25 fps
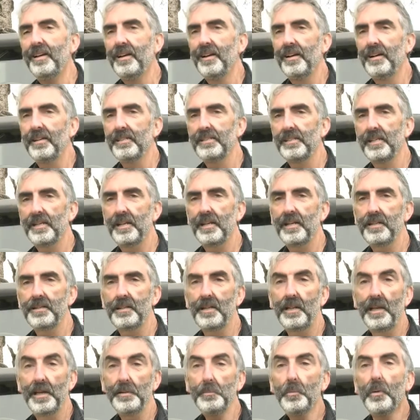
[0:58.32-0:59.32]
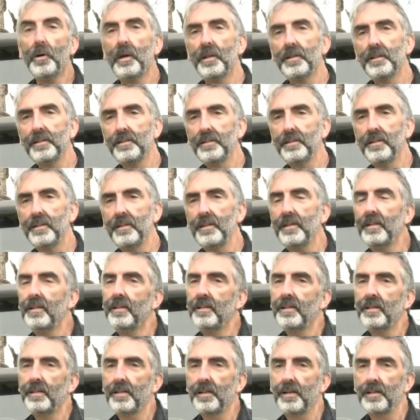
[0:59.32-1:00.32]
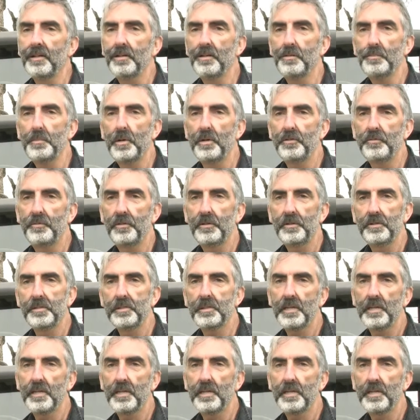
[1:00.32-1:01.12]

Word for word: I set out to get one, and I got my first